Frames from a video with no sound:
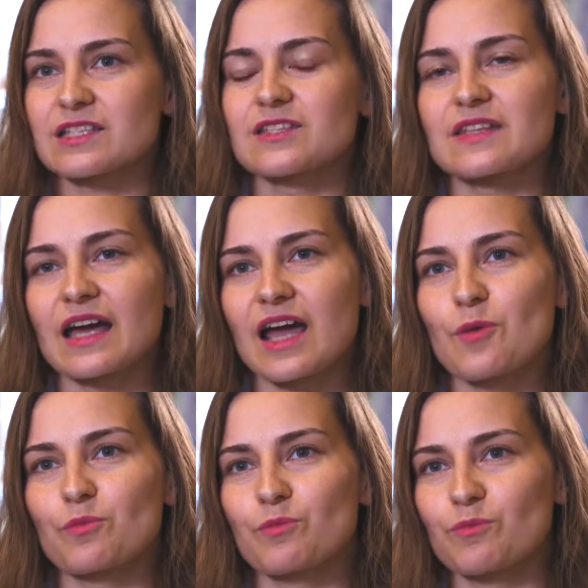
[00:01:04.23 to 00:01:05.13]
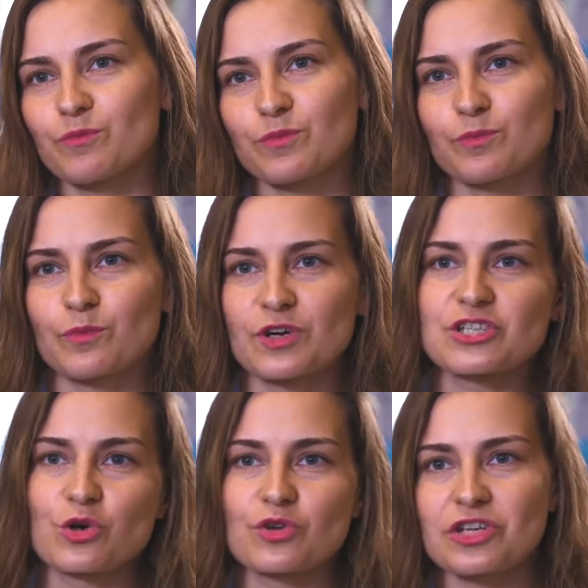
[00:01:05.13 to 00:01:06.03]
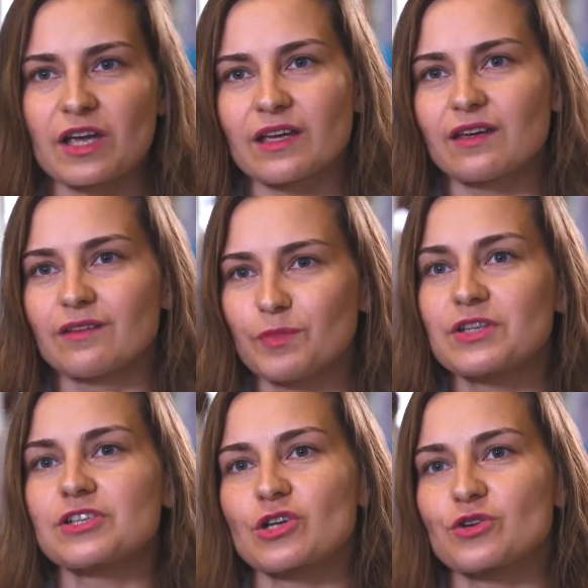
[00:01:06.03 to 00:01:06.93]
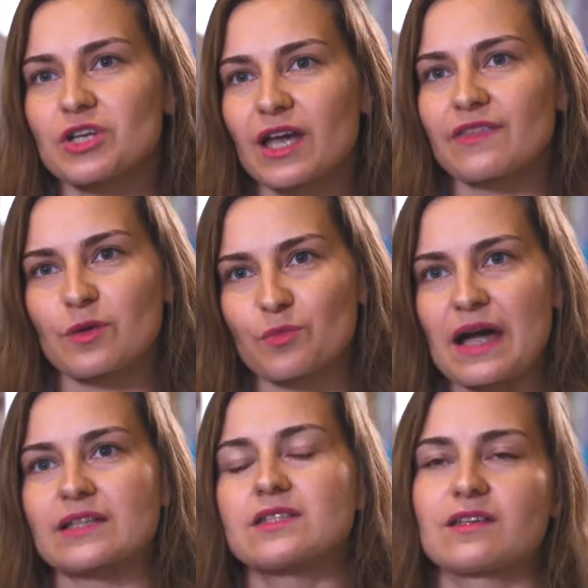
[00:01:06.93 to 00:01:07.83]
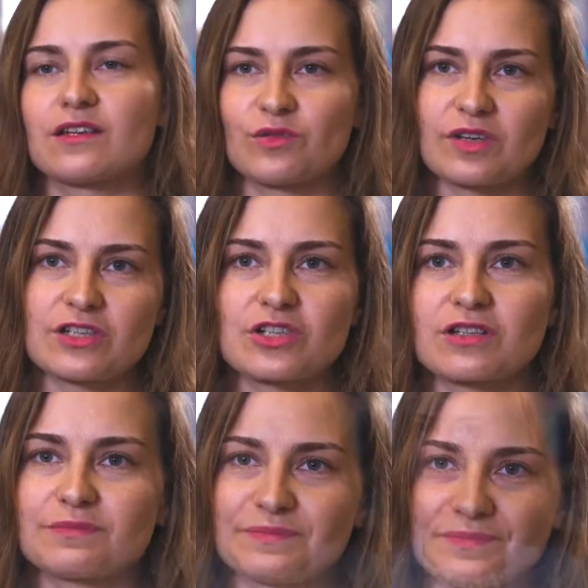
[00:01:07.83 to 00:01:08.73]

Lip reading: since then I'm been researching and then practicing innovation.